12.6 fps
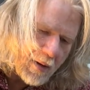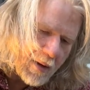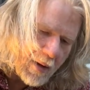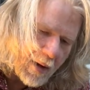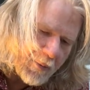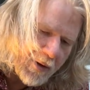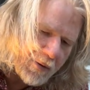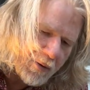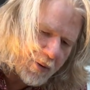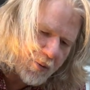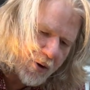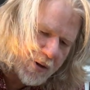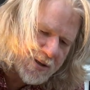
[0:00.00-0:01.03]
I'm being a little
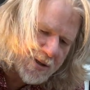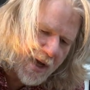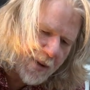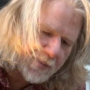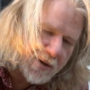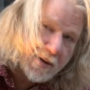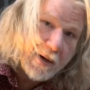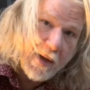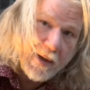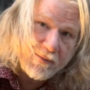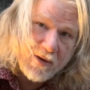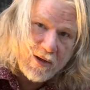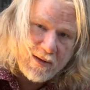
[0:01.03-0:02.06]
more sloppy than I
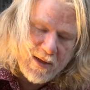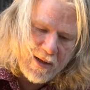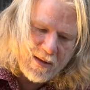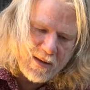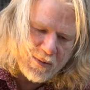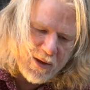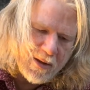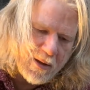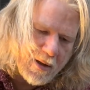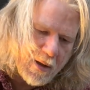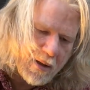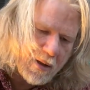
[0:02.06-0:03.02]
even intend to be here.